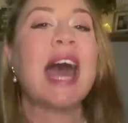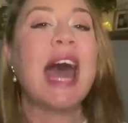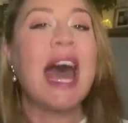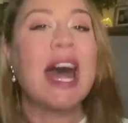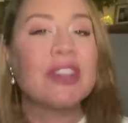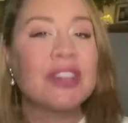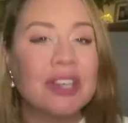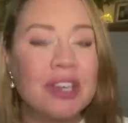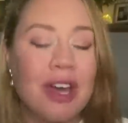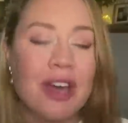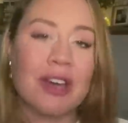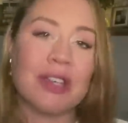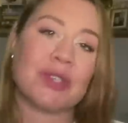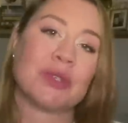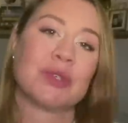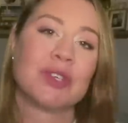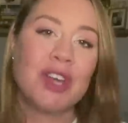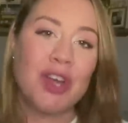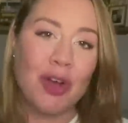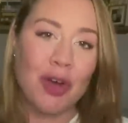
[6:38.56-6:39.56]
and the
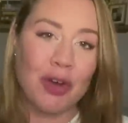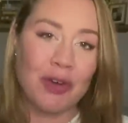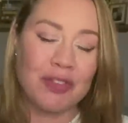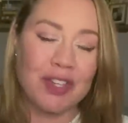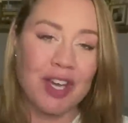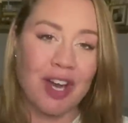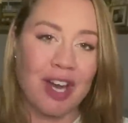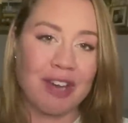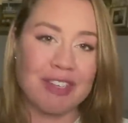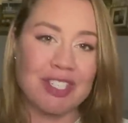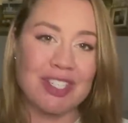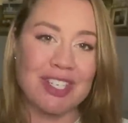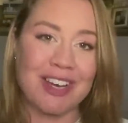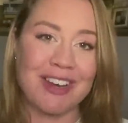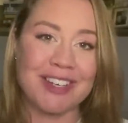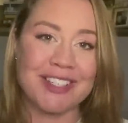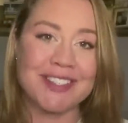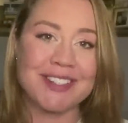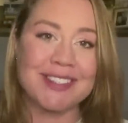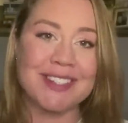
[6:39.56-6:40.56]
Colonel of the Irish
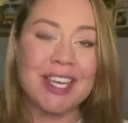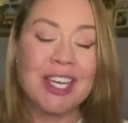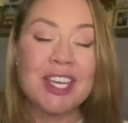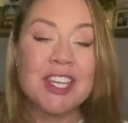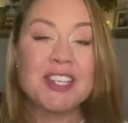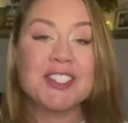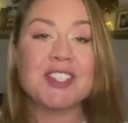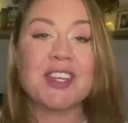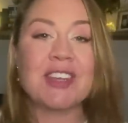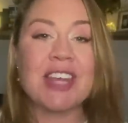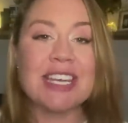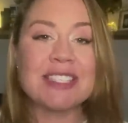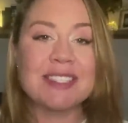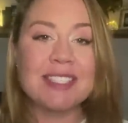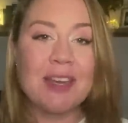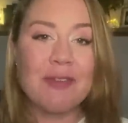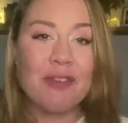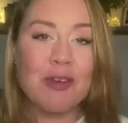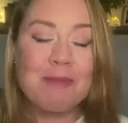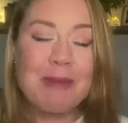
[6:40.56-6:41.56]
Guards. So that's
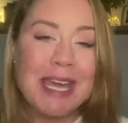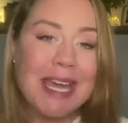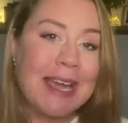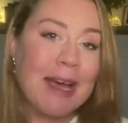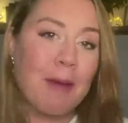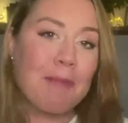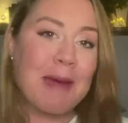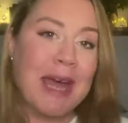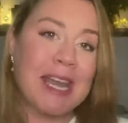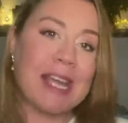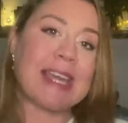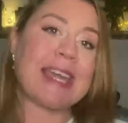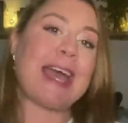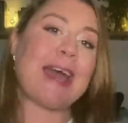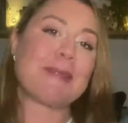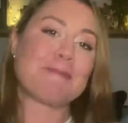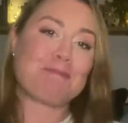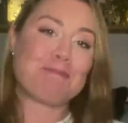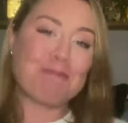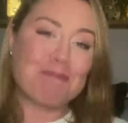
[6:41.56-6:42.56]
it for me. I better
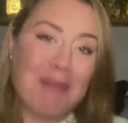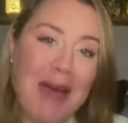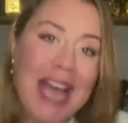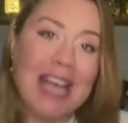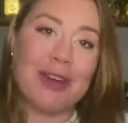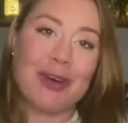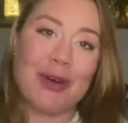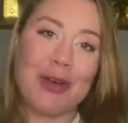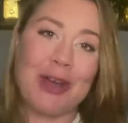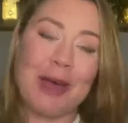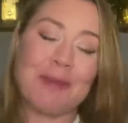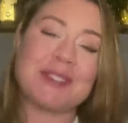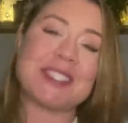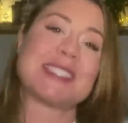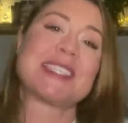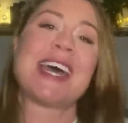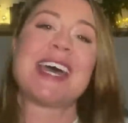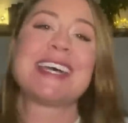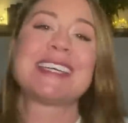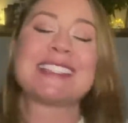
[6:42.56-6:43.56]
get back on
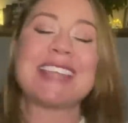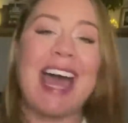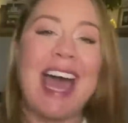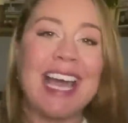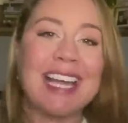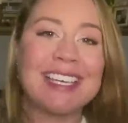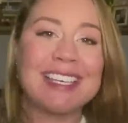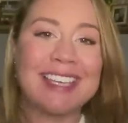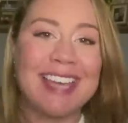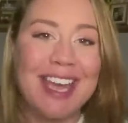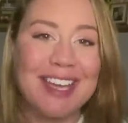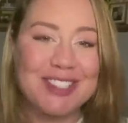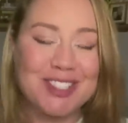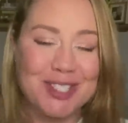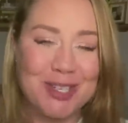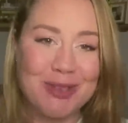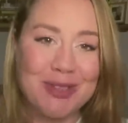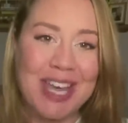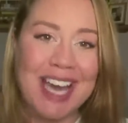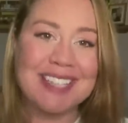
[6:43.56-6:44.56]
upstairs and get
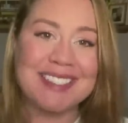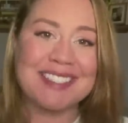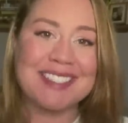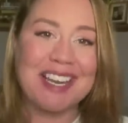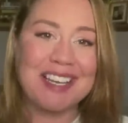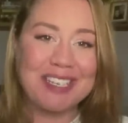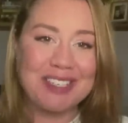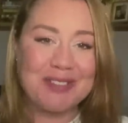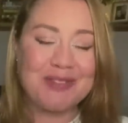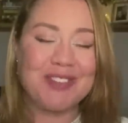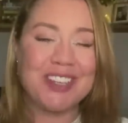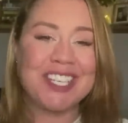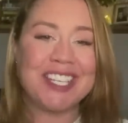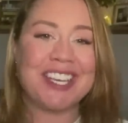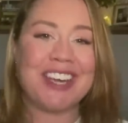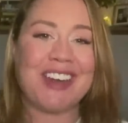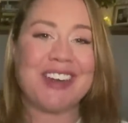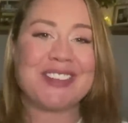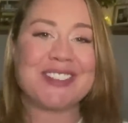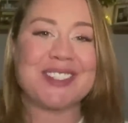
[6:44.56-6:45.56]
you that second
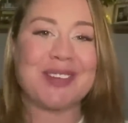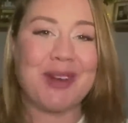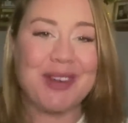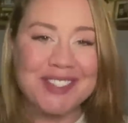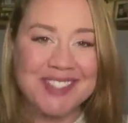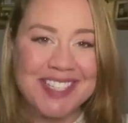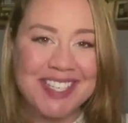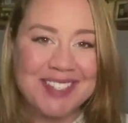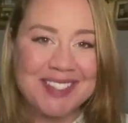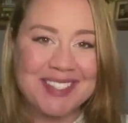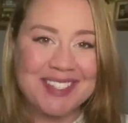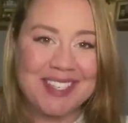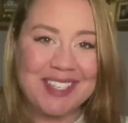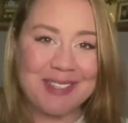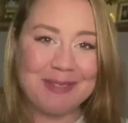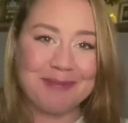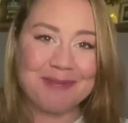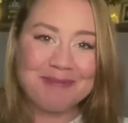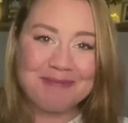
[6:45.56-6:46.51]
video. So I'll see you soon.